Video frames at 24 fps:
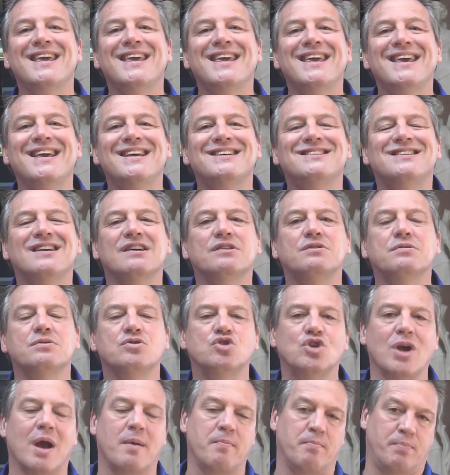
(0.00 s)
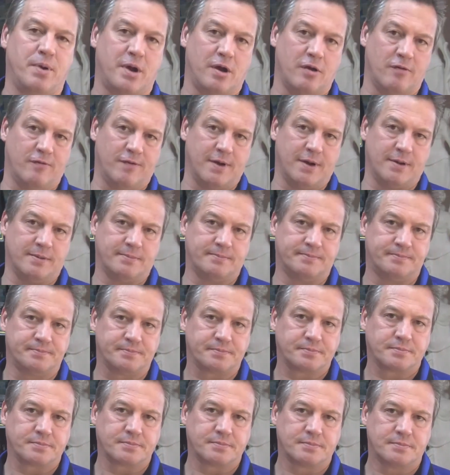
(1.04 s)
easier to jump over.
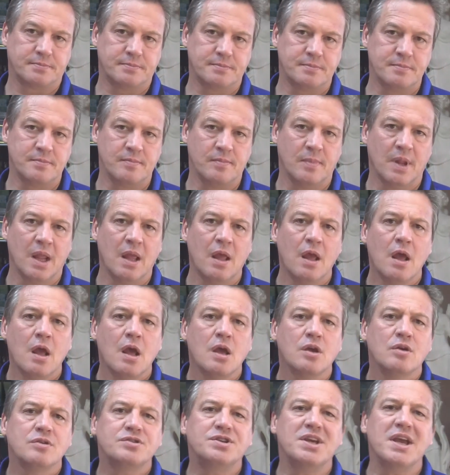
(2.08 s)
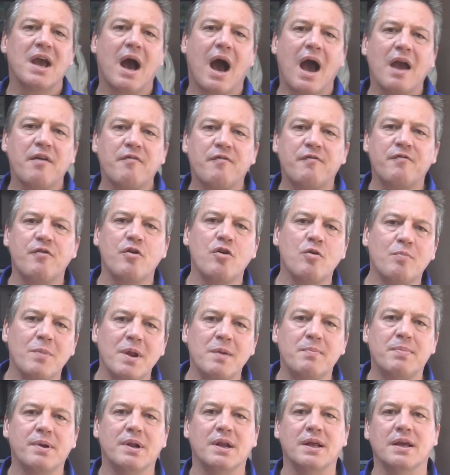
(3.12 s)
You see, I
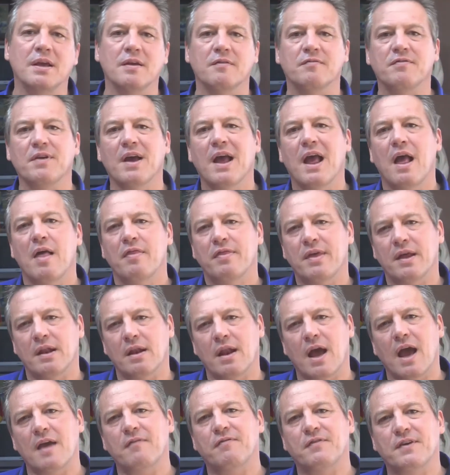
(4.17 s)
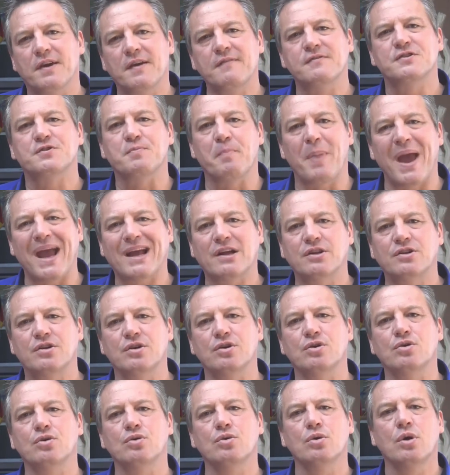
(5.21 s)
firmly believe that life gives back to
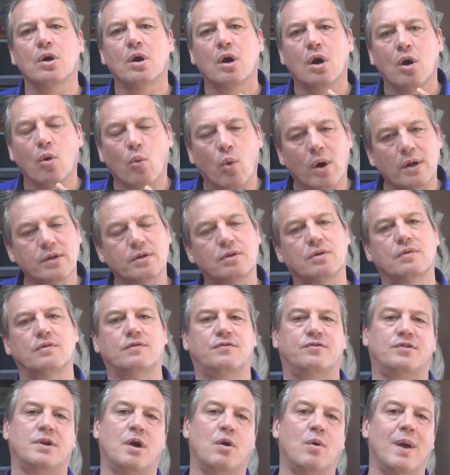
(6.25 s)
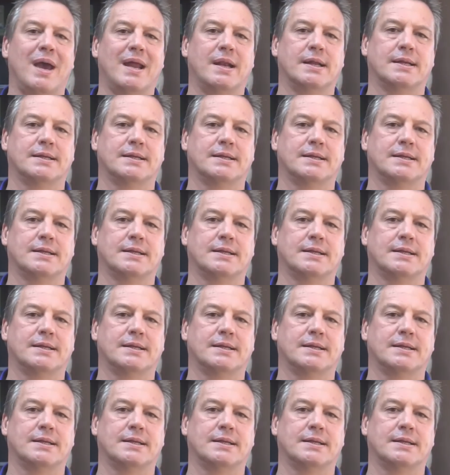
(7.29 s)
you what you throw at